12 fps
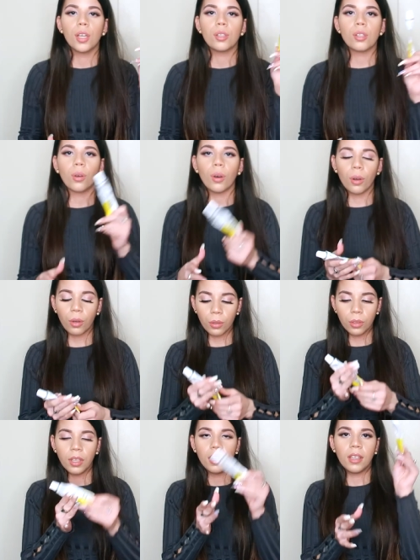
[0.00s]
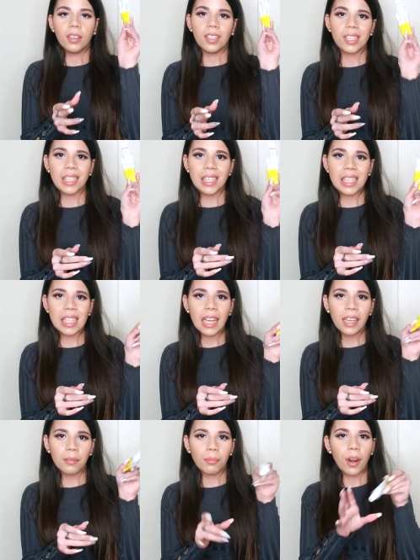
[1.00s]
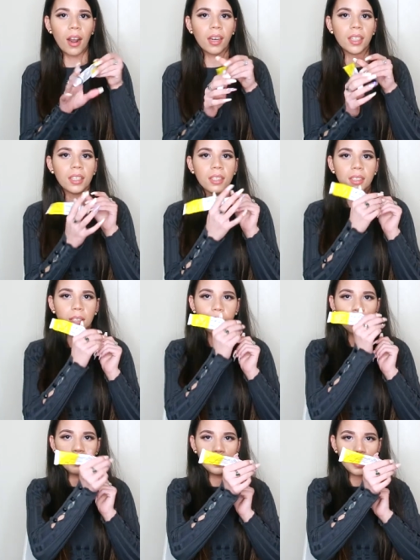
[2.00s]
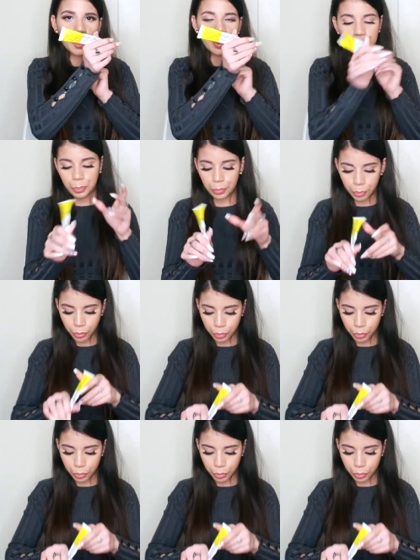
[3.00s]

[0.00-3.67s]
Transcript: So this is the second product. Boom.